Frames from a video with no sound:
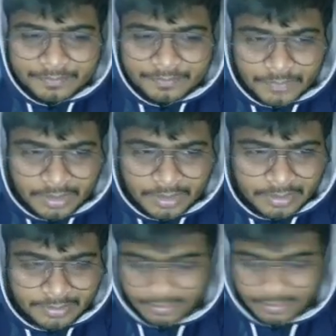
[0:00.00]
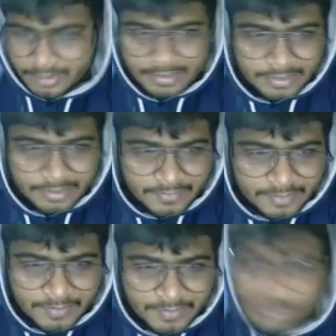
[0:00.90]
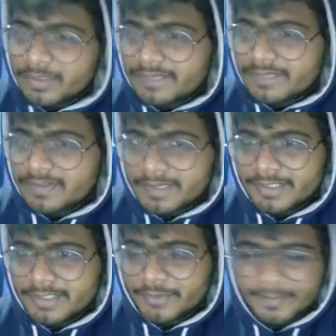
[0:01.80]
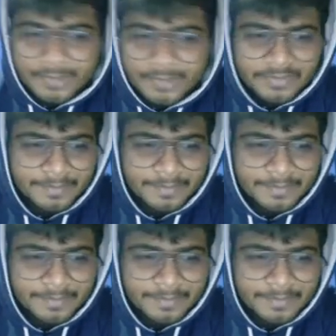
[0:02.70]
and I didn't give any space. Okay, we'll give this space later. Okay, that's fine.